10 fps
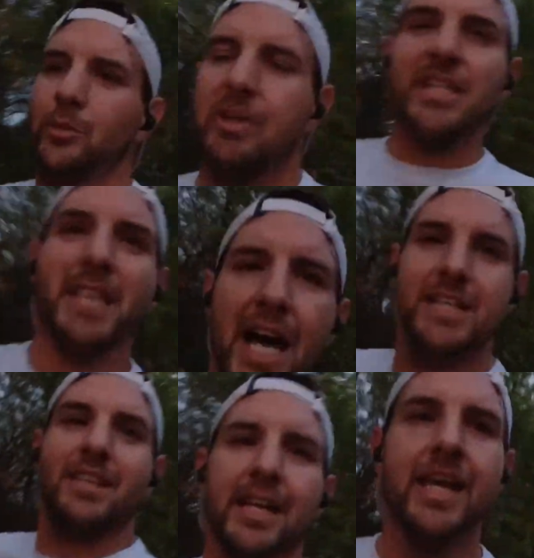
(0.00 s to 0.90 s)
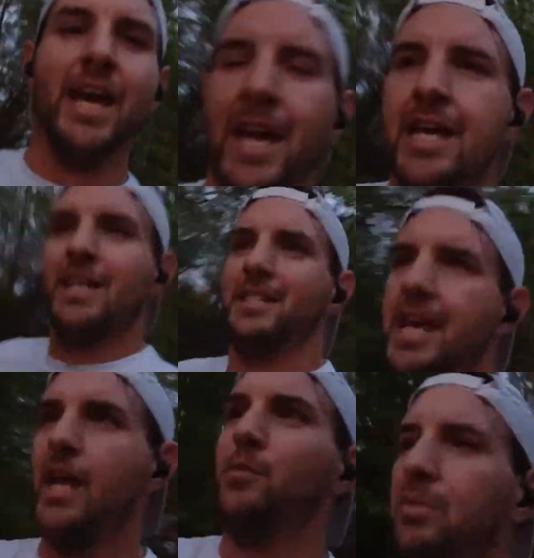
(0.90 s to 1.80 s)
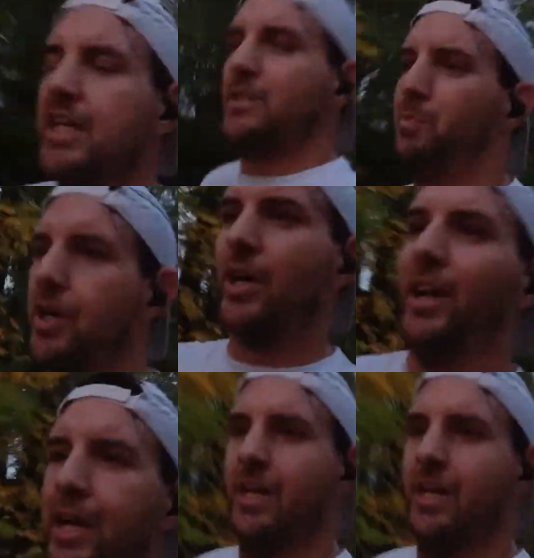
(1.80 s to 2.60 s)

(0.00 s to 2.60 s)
been as high as like 10 beats per